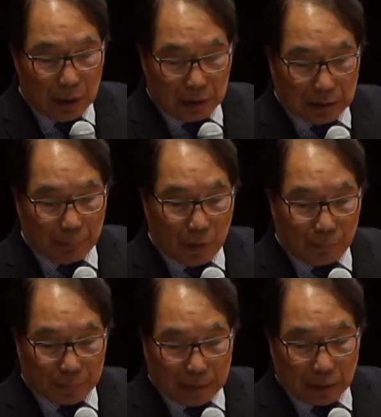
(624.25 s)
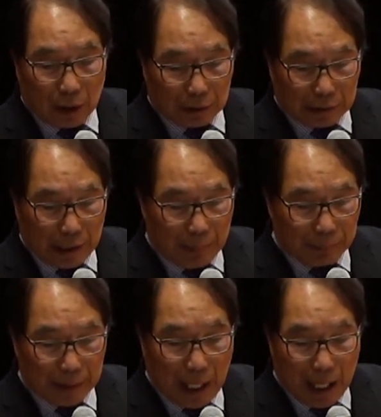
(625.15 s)
some of the
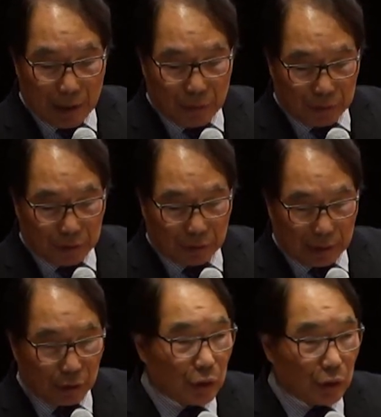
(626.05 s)
contemporary haiku so that